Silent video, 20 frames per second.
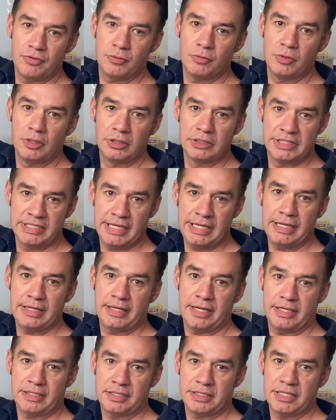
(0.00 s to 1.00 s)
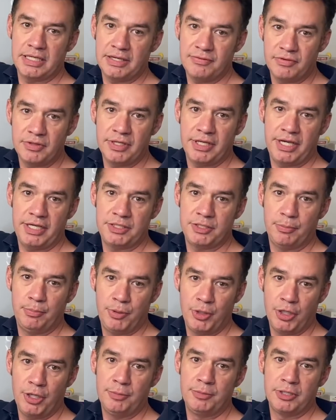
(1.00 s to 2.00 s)
we'll take that as a given that it's a
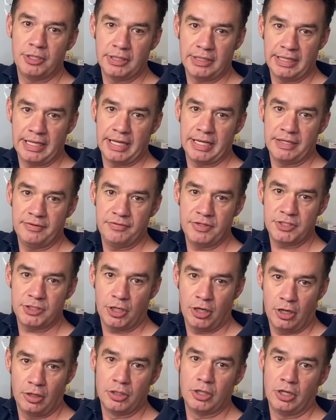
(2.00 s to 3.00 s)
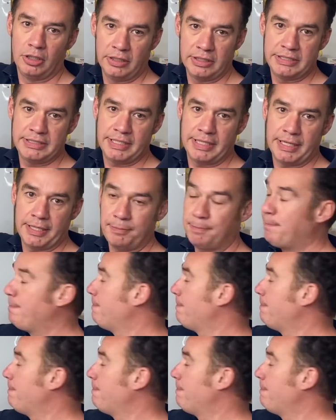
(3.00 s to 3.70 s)
permanent live, it's on all the time.